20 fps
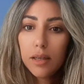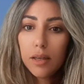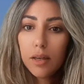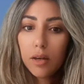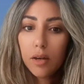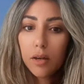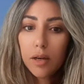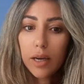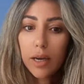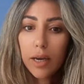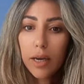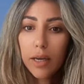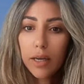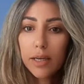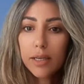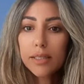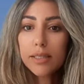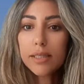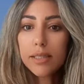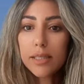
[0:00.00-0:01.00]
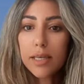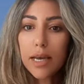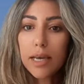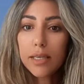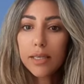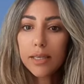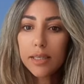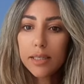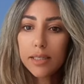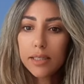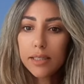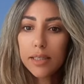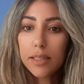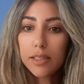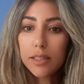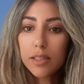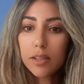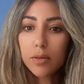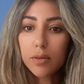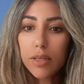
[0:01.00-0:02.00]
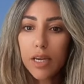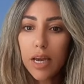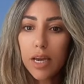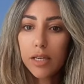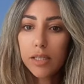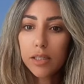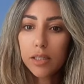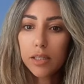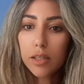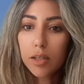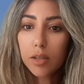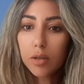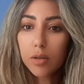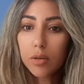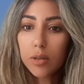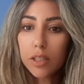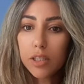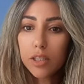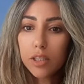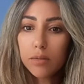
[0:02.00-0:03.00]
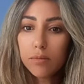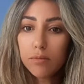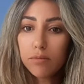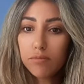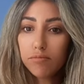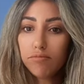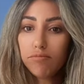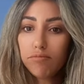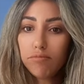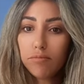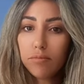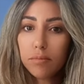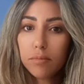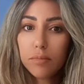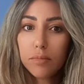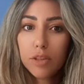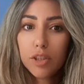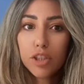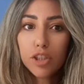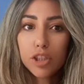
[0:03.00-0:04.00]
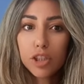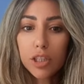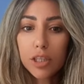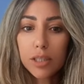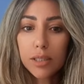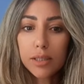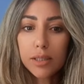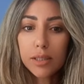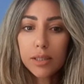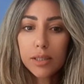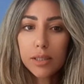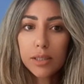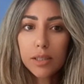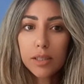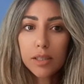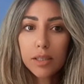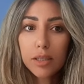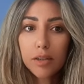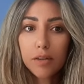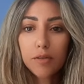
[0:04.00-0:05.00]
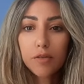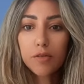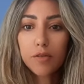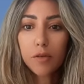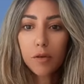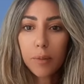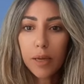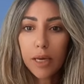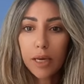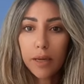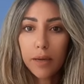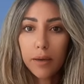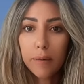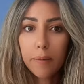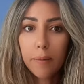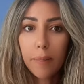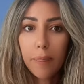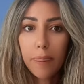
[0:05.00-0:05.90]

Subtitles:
Okay, it said it did create a Google Sheet for me.